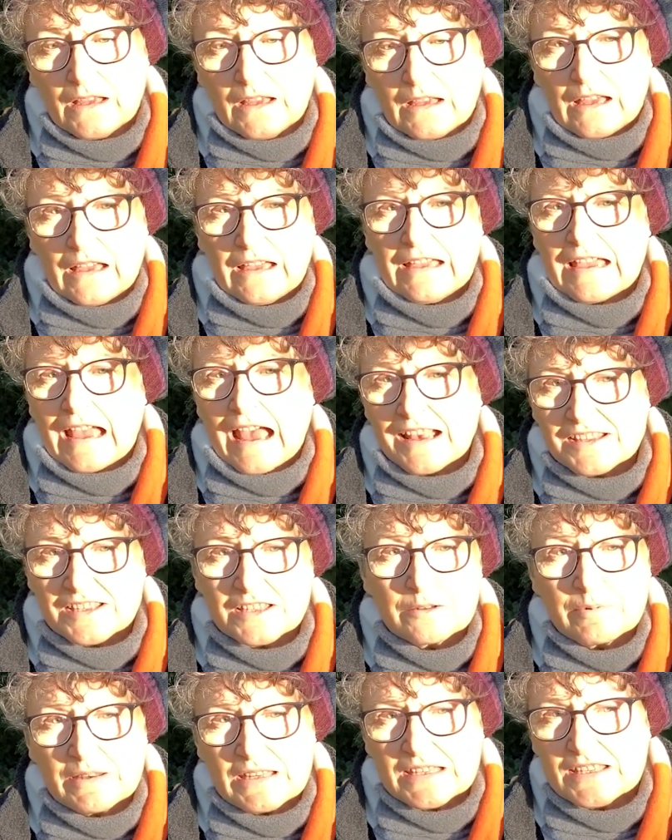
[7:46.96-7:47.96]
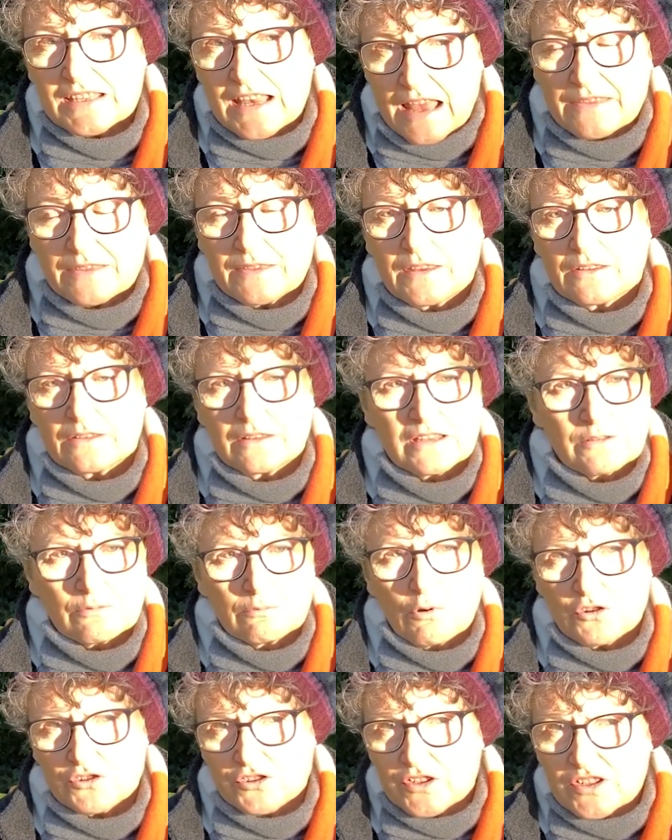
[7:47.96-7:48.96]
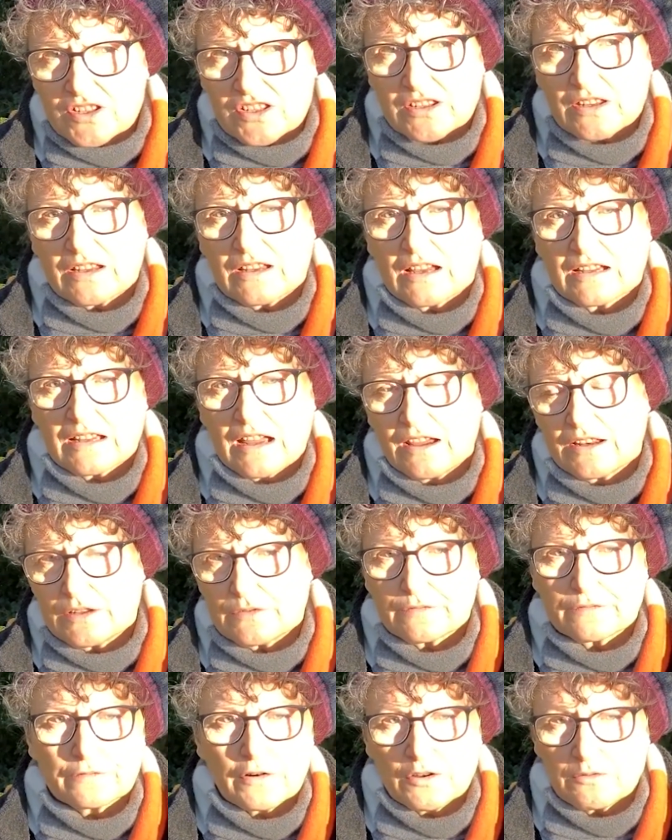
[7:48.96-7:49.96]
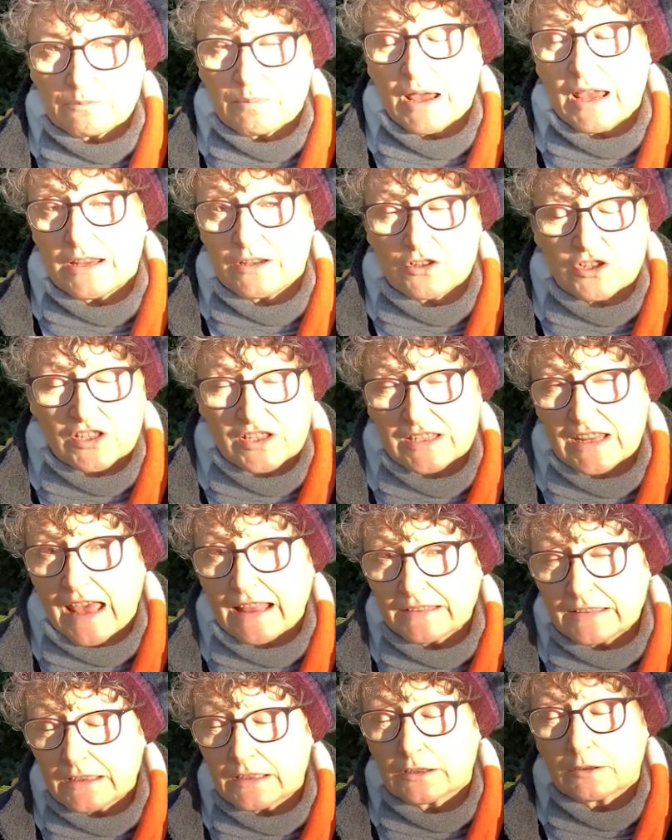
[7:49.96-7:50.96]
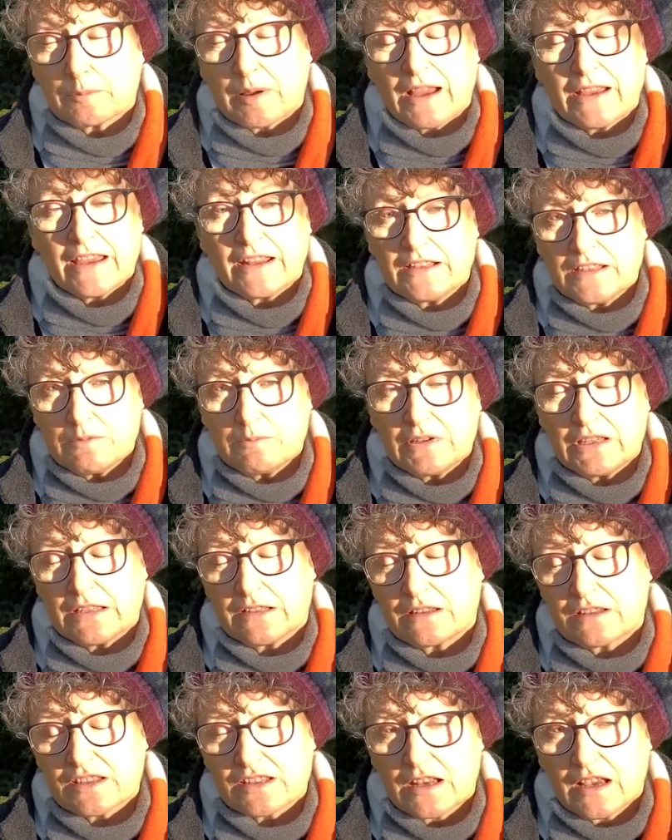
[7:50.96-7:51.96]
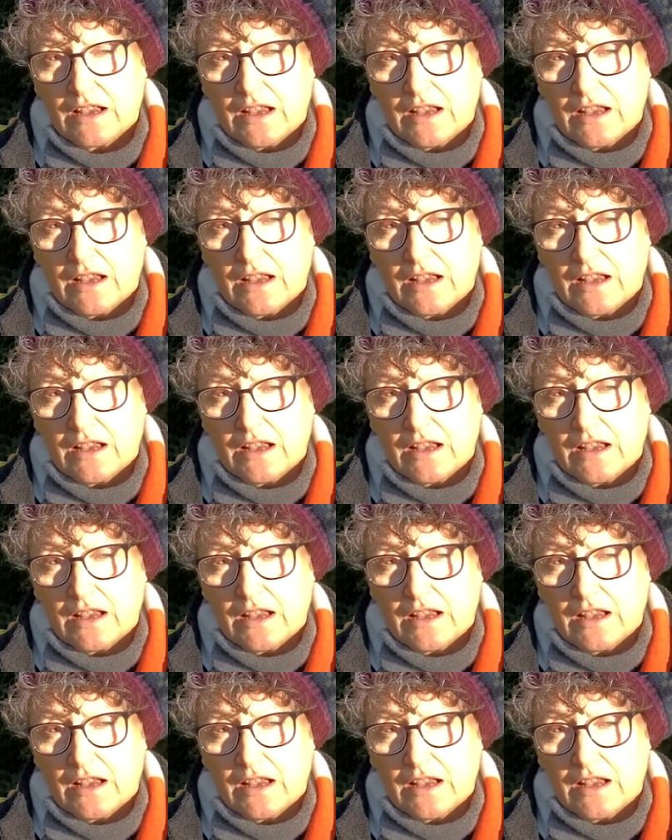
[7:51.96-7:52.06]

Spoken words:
It has to be said that this wasn't a kind of front page scandal by any means.